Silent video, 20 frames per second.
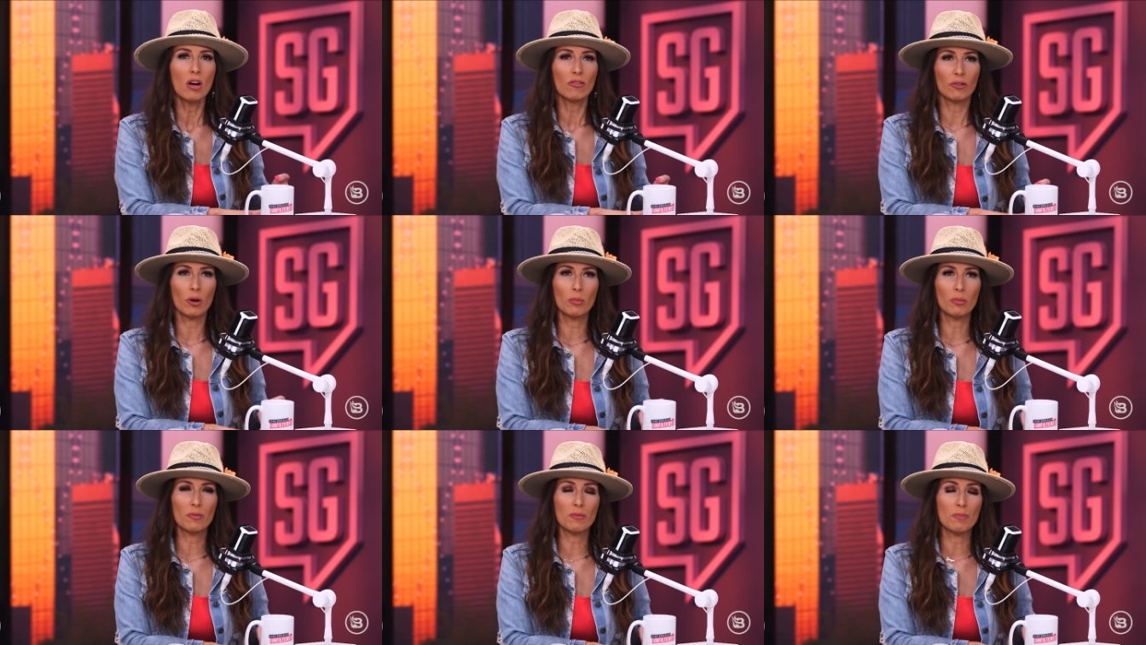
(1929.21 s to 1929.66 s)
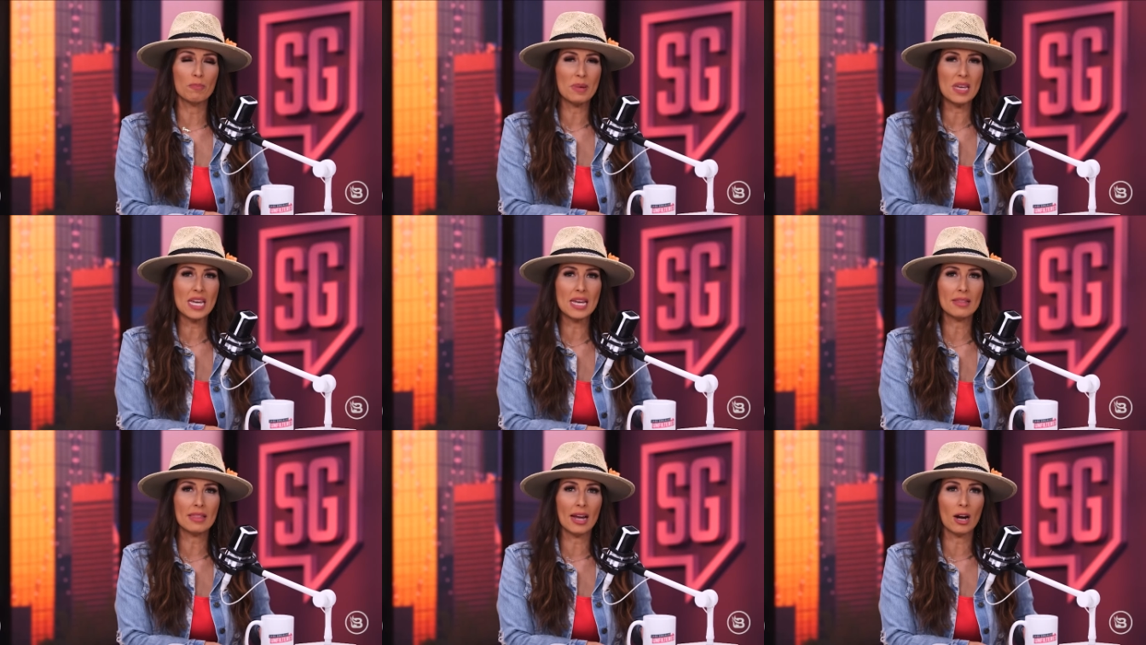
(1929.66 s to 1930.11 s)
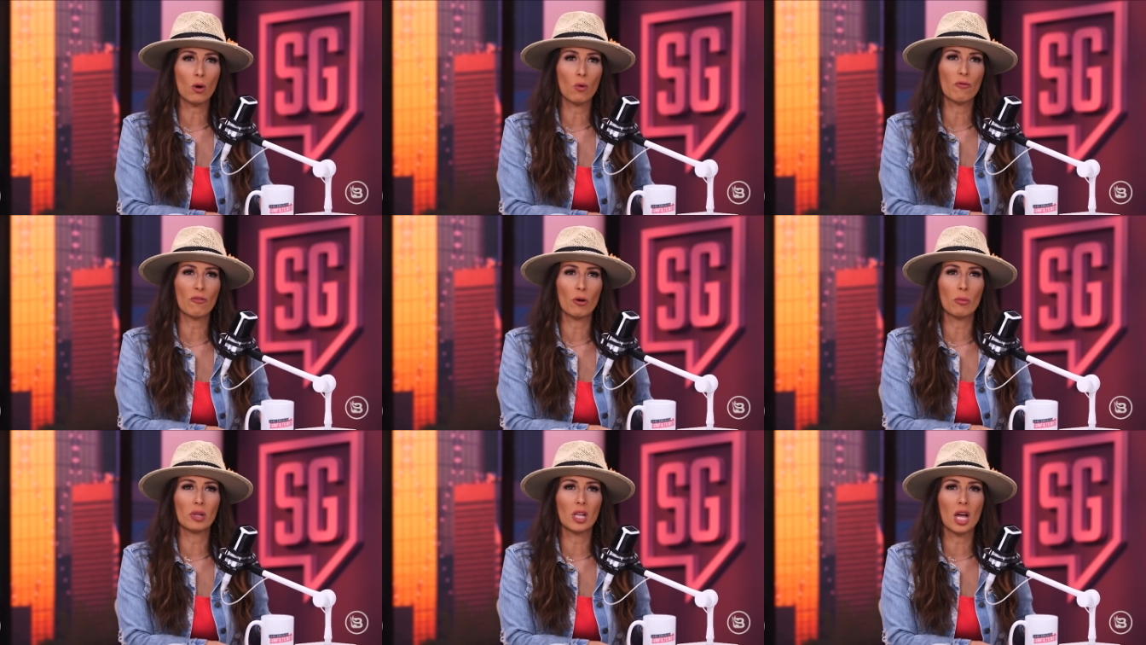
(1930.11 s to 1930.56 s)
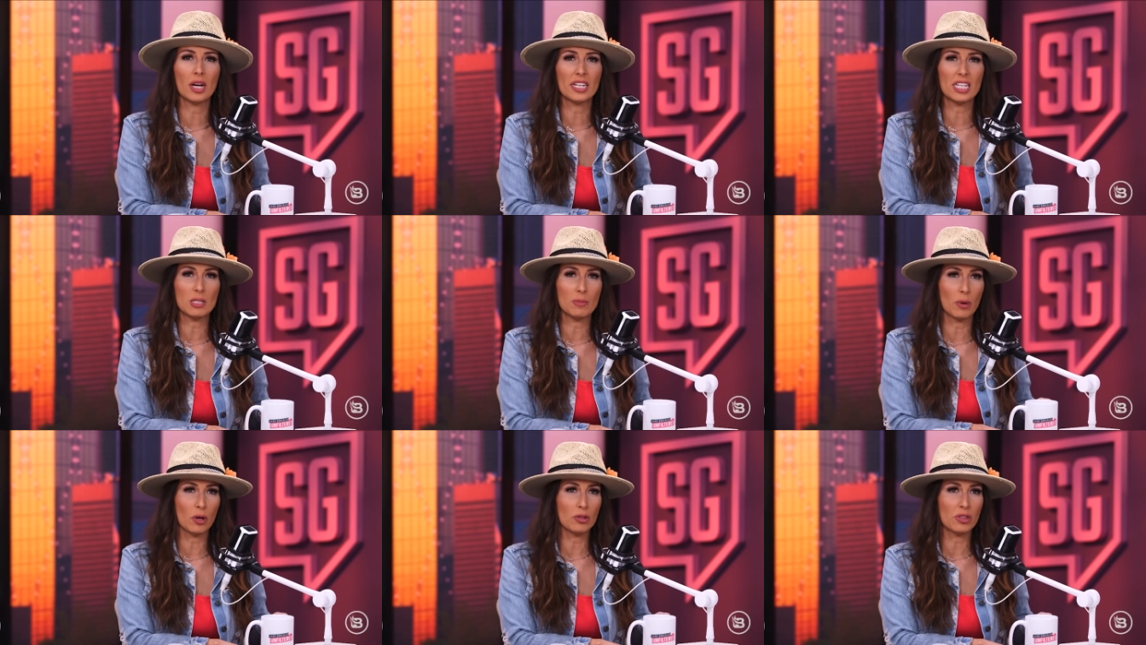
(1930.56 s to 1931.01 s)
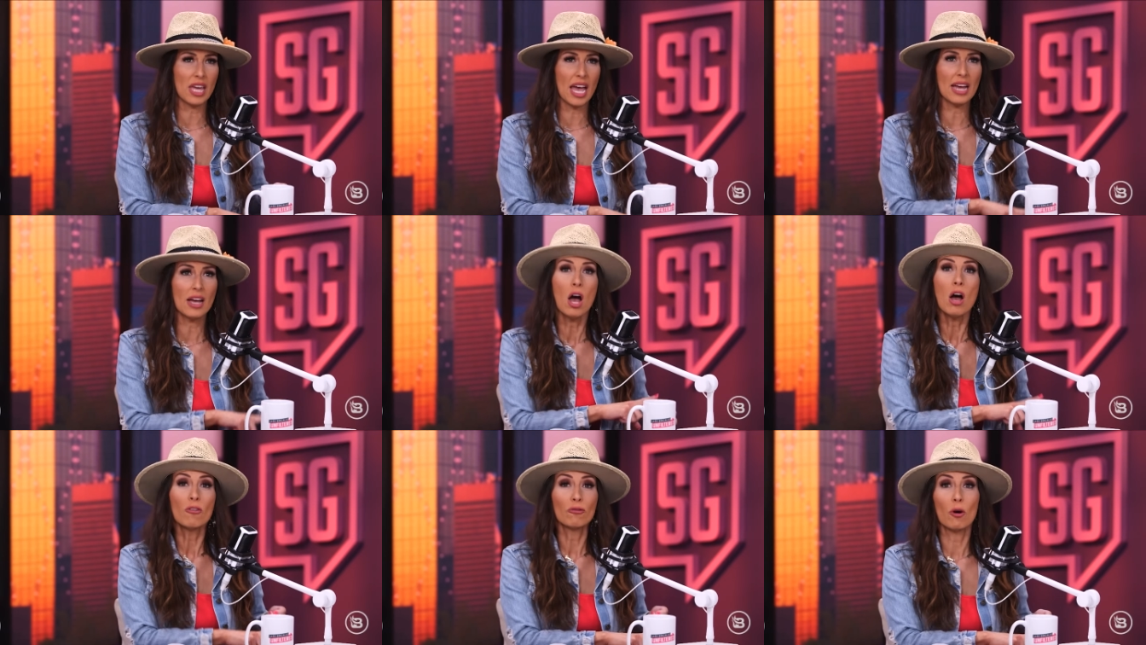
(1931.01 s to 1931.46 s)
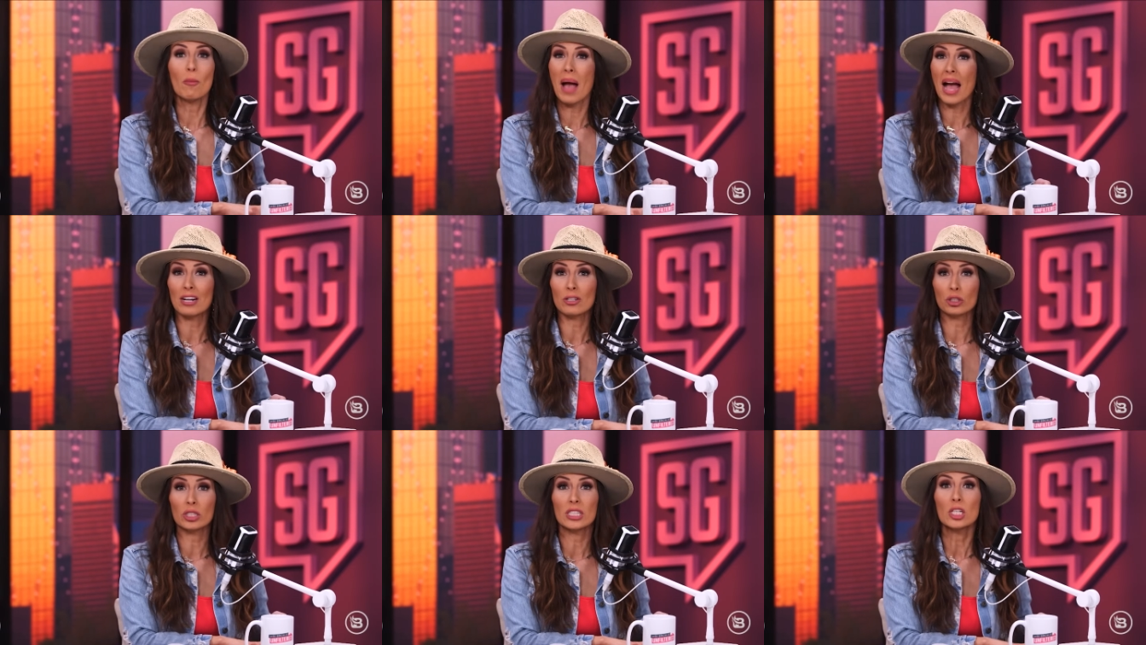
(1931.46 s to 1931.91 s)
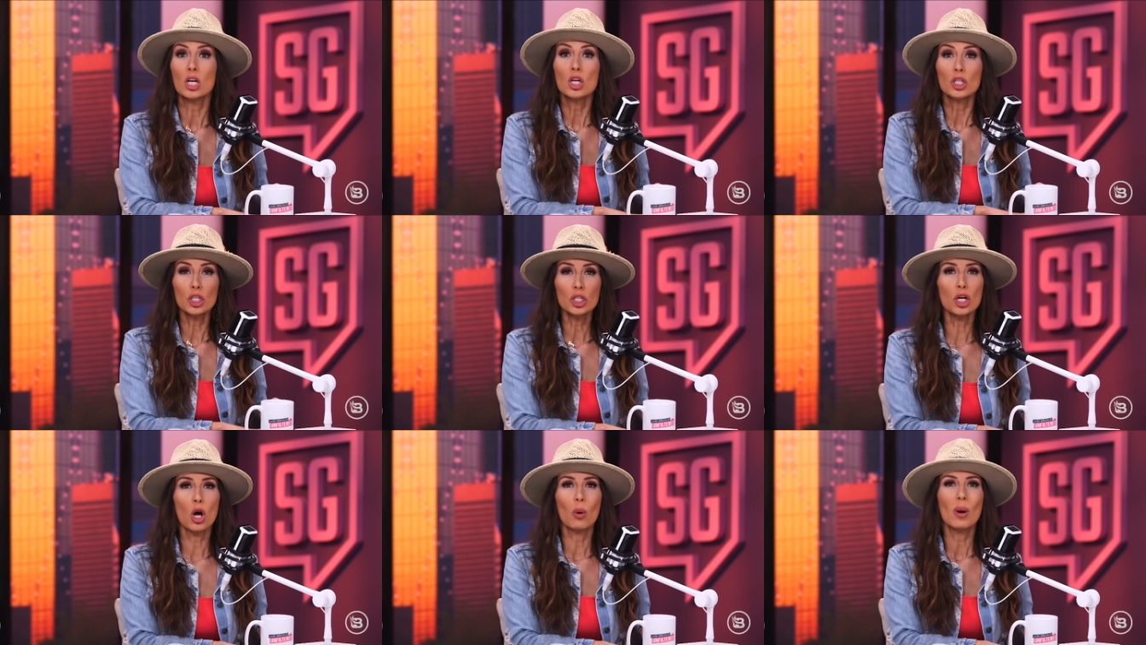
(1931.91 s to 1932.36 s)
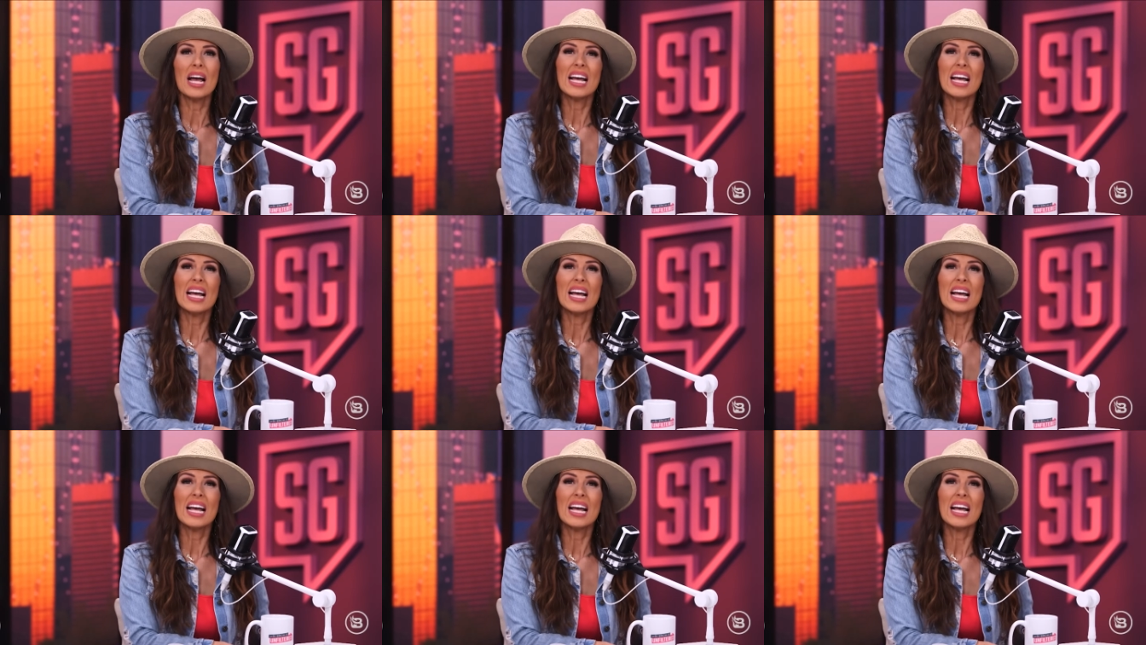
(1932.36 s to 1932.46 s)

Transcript: from being there for Melania's birthday, from actually, you know,